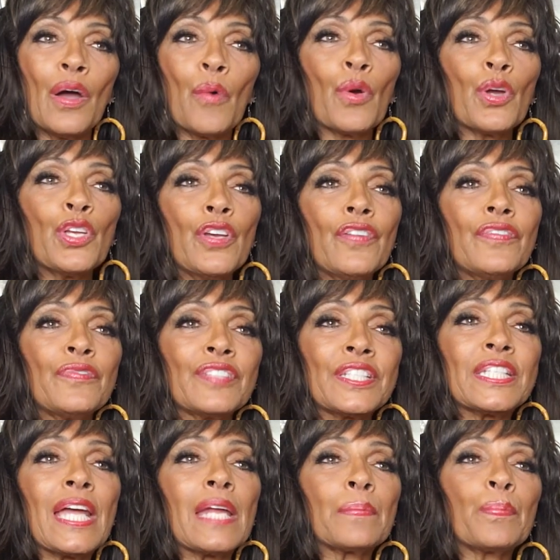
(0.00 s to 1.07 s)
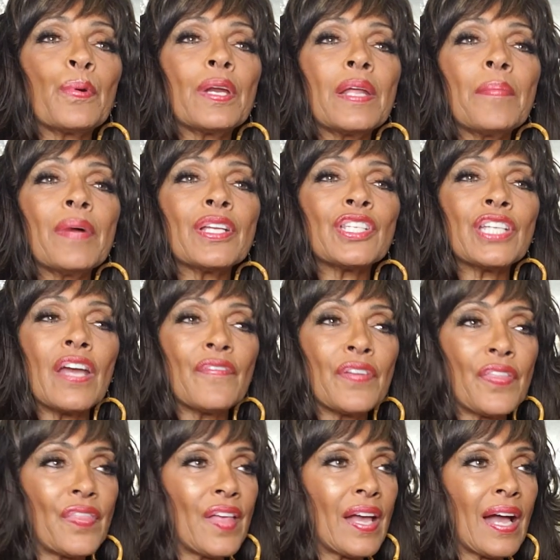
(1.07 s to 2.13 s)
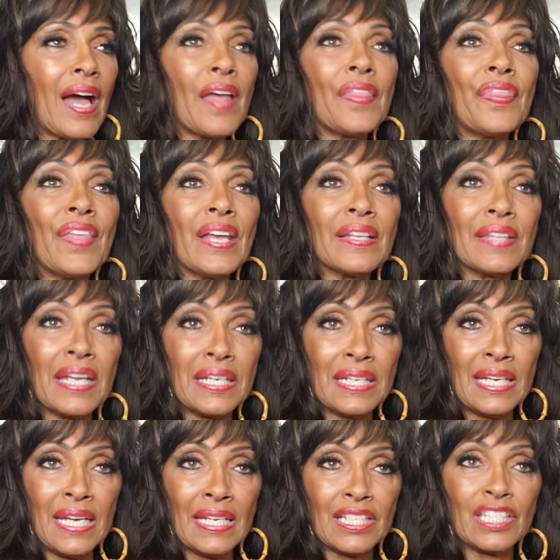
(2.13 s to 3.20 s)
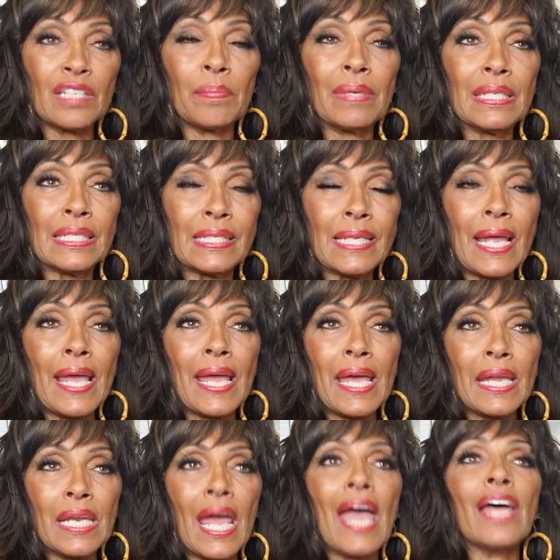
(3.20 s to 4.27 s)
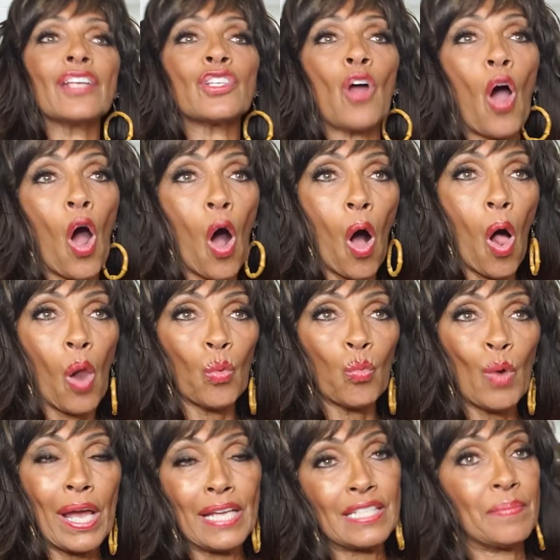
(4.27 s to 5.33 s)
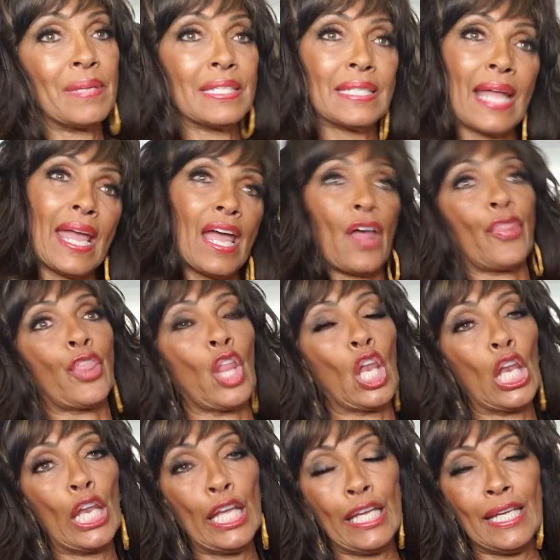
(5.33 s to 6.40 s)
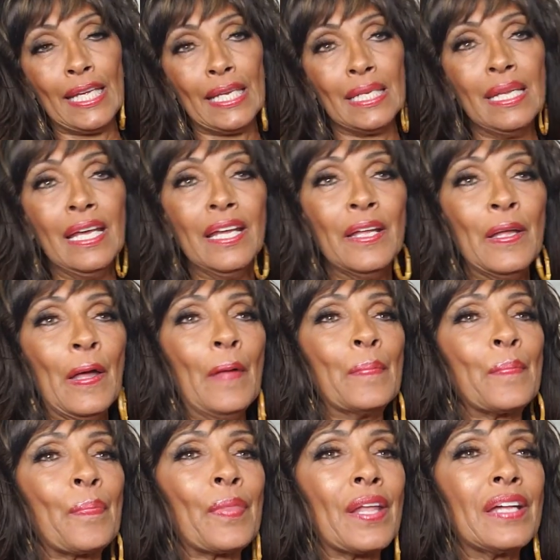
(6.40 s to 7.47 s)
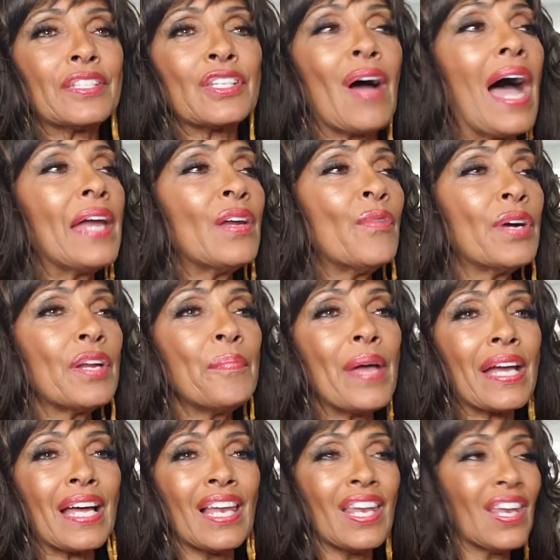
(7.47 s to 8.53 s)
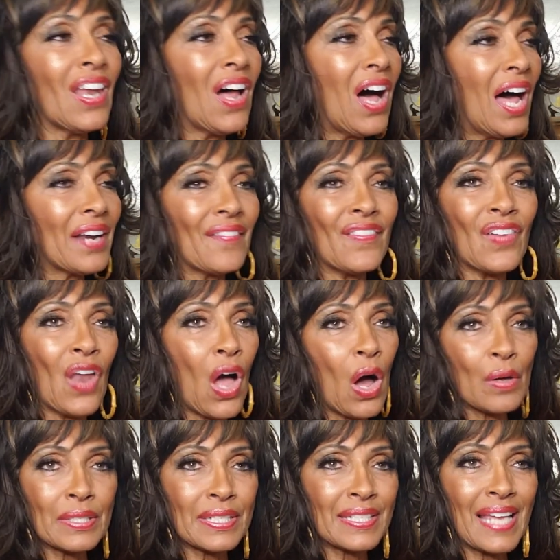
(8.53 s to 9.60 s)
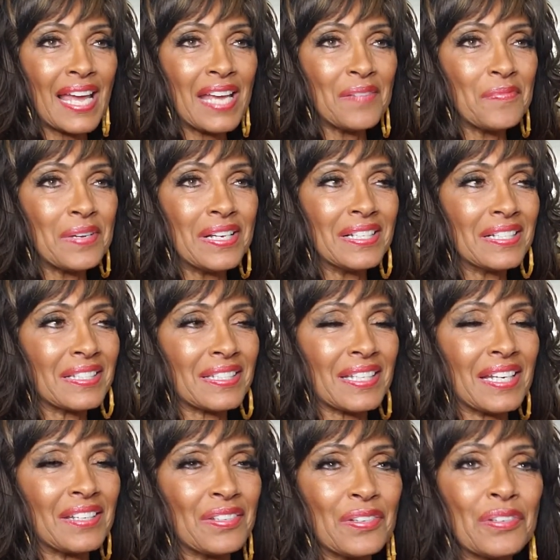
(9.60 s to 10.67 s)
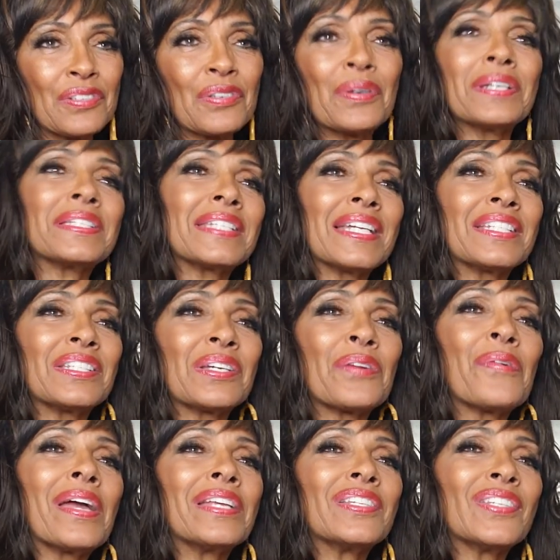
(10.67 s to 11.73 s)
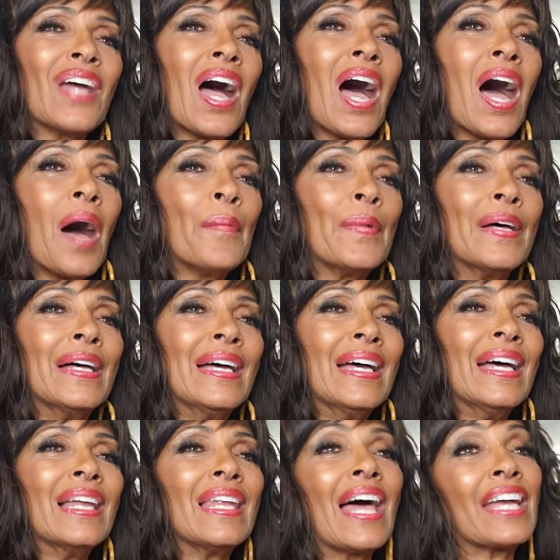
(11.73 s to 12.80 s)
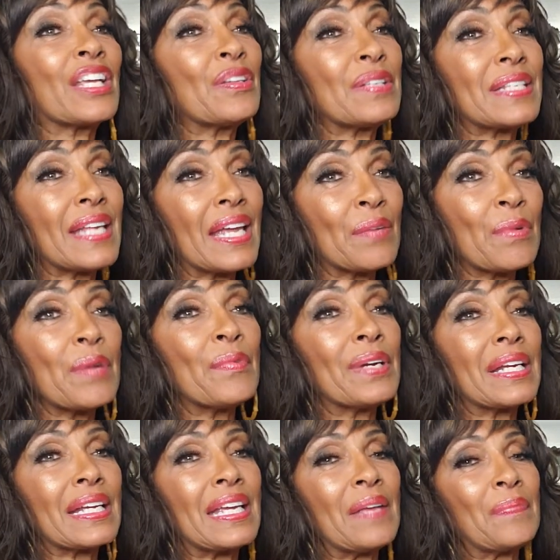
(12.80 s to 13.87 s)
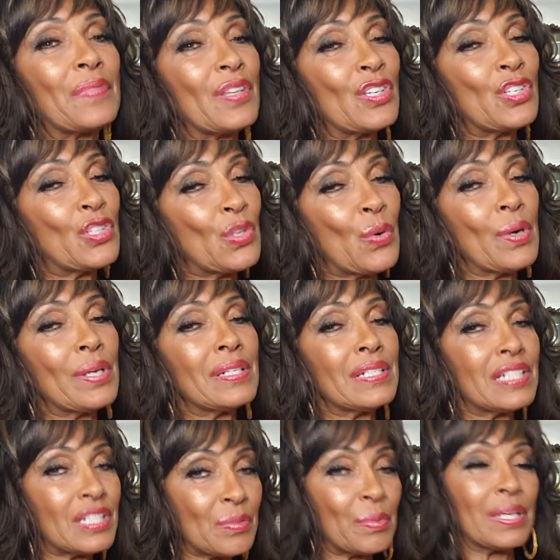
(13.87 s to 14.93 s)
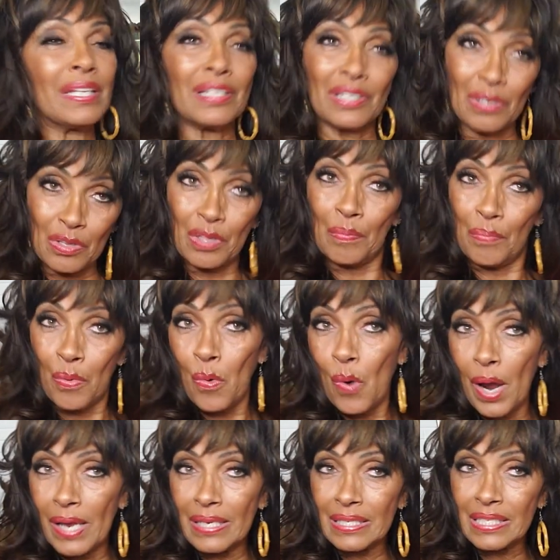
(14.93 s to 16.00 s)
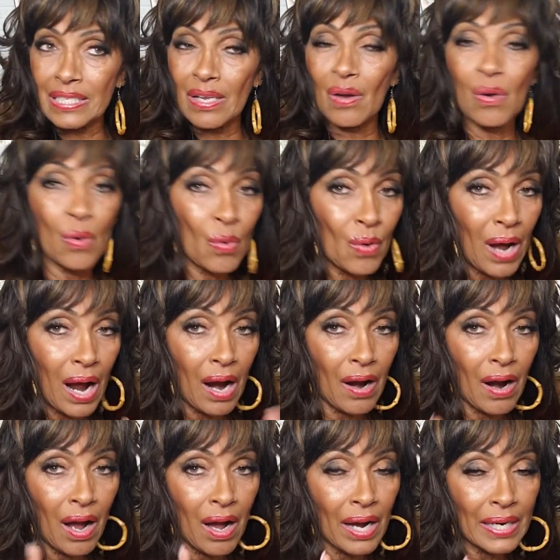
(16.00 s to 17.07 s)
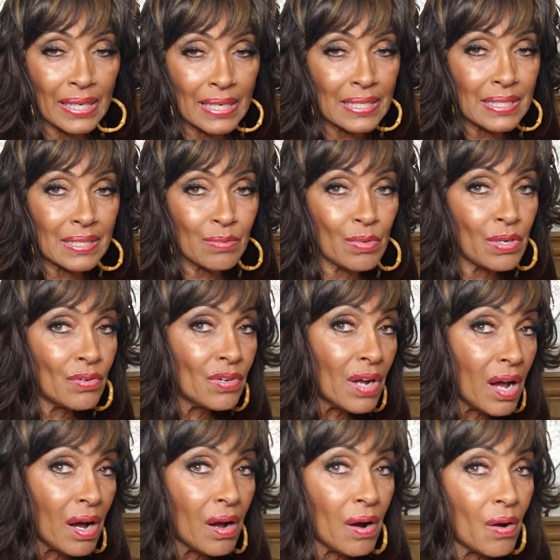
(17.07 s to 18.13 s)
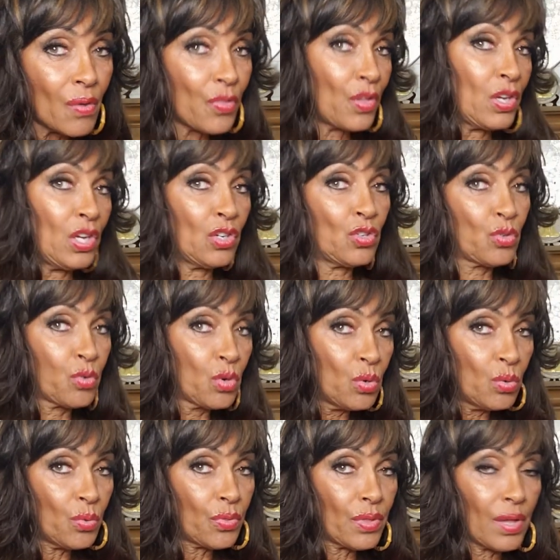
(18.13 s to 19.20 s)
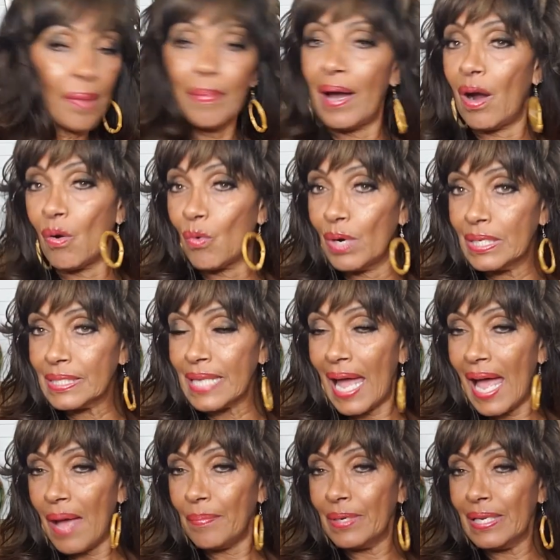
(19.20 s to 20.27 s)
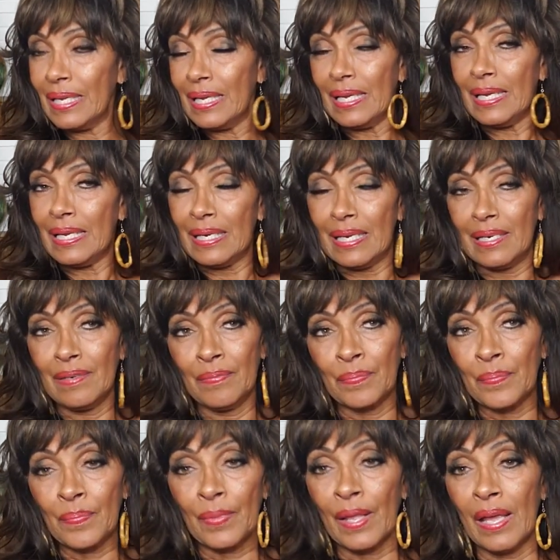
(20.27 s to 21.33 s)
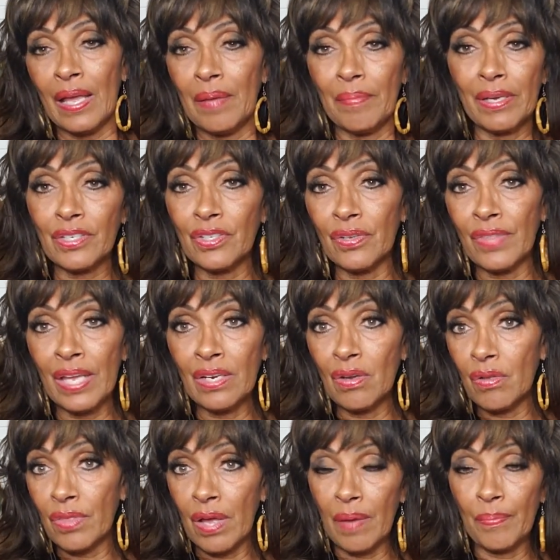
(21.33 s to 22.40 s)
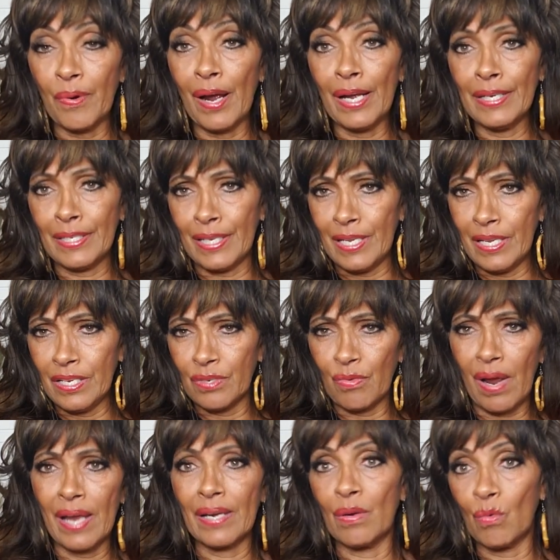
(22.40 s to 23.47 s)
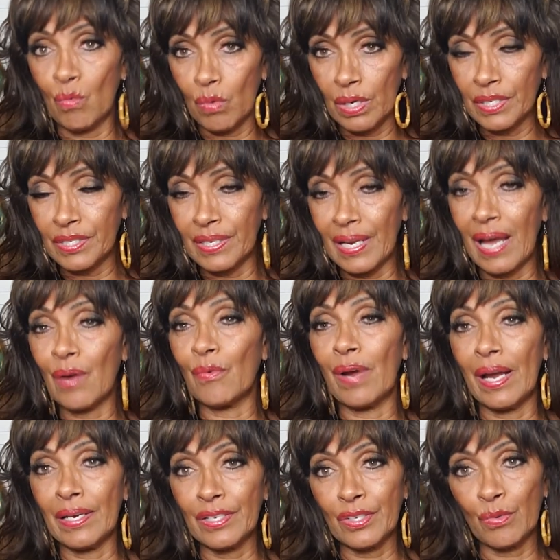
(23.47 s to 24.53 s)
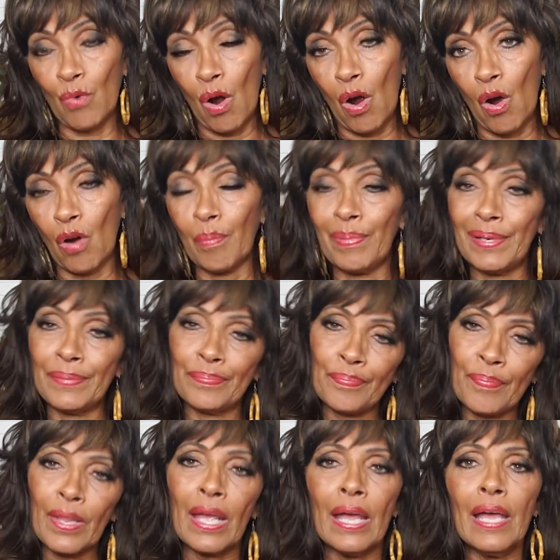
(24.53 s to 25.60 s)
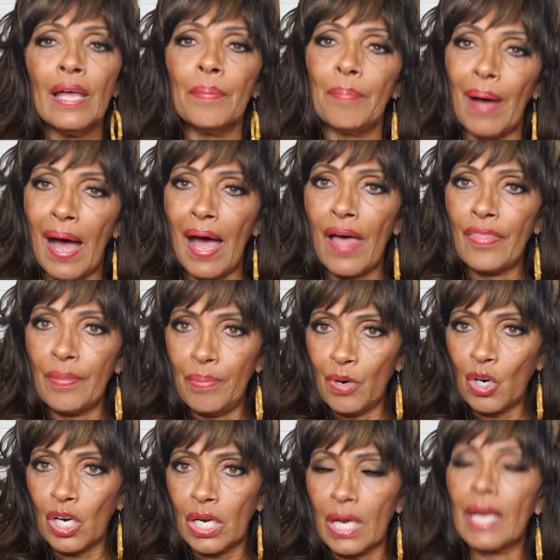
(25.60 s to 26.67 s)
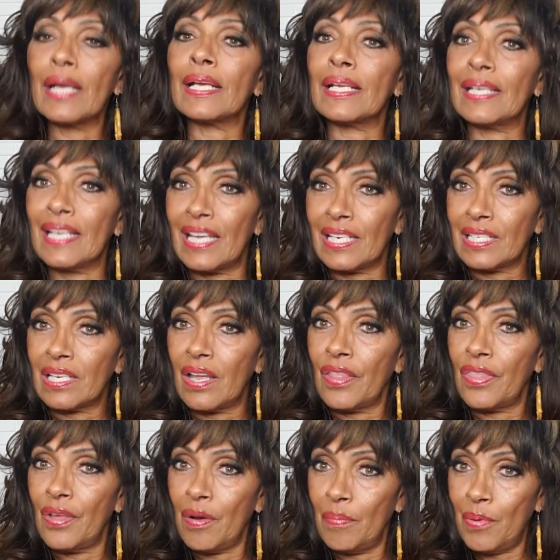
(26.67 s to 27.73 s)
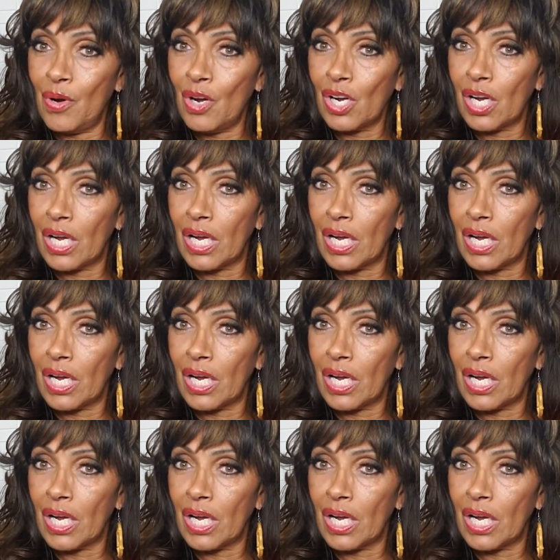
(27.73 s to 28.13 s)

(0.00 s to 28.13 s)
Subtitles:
Well, you've said pretty much everything I think that needs to be said, as always, Miss Etheleen. So I don't want to make a lot of long statements, and you're doing such a great job. Like you said, we want to keep this short and sweet to the point so our audience will know the truth about what's happening and make sure they know The Price is Right and what's not right is wrong. But buy the book. Get the book.